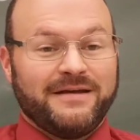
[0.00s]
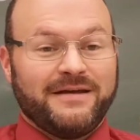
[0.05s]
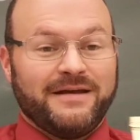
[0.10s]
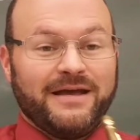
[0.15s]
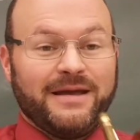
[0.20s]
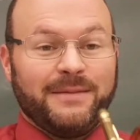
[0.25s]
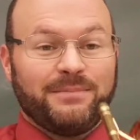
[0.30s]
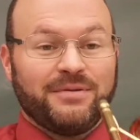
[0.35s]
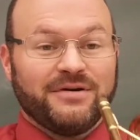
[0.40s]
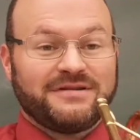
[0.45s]

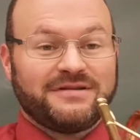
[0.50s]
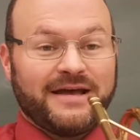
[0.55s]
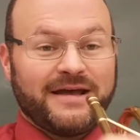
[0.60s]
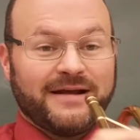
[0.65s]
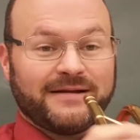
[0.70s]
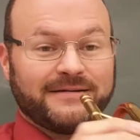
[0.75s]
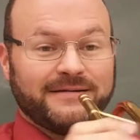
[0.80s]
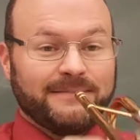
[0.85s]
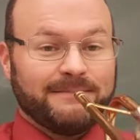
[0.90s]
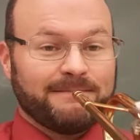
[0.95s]
and
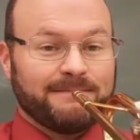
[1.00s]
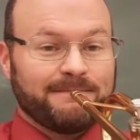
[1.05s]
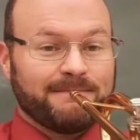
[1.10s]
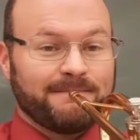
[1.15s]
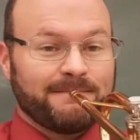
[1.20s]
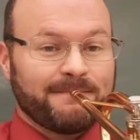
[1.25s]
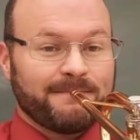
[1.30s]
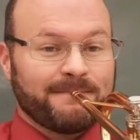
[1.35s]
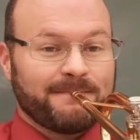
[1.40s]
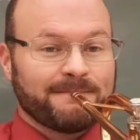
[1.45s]
protect it.
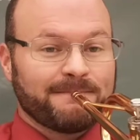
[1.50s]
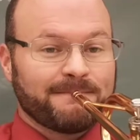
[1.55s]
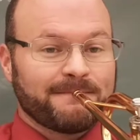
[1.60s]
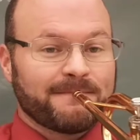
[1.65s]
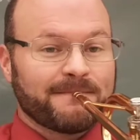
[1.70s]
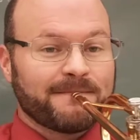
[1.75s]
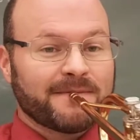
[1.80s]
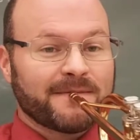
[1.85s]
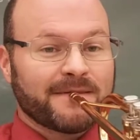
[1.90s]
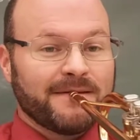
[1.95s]

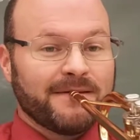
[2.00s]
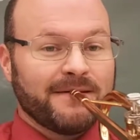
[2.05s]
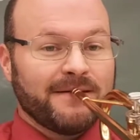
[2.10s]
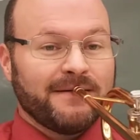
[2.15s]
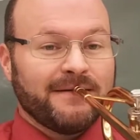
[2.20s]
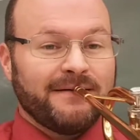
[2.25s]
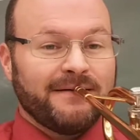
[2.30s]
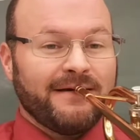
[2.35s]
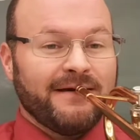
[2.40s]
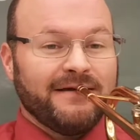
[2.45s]

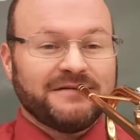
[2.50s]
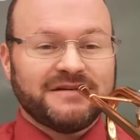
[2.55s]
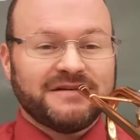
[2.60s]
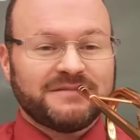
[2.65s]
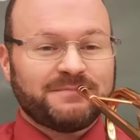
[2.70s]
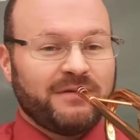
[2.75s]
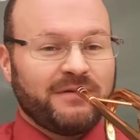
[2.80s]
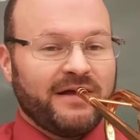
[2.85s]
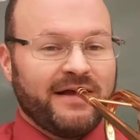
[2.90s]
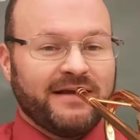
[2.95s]
And
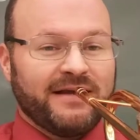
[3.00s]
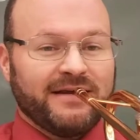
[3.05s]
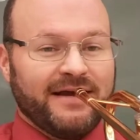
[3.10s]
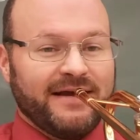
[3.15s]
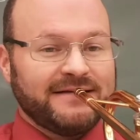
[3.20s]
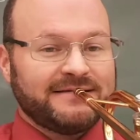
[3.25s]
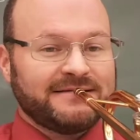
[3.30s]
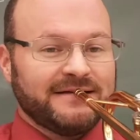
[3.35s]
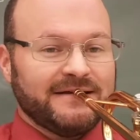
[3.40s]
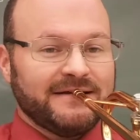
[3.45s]
just play a
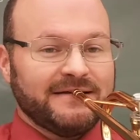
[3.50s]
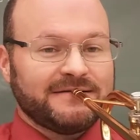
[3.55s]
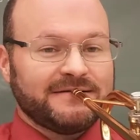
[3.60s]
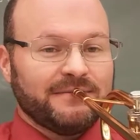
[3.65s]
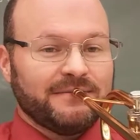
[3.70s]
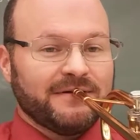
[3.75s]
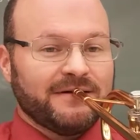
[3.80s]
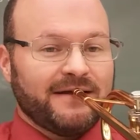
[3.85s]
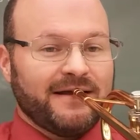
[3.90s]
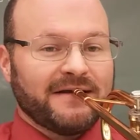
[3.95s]
nice, easy,
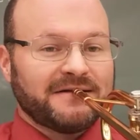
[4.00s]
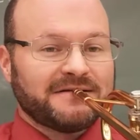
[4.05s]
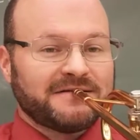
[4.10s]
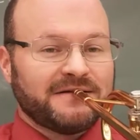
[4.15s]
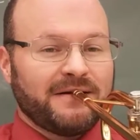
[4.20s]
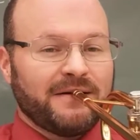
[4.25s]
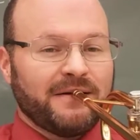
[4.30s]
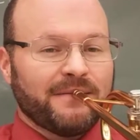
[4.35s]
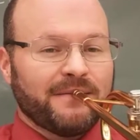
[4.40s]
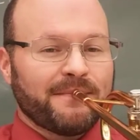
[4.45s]
relaxed
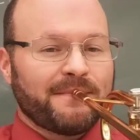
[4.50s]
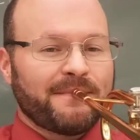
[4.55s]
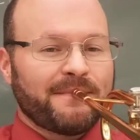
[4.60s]
note.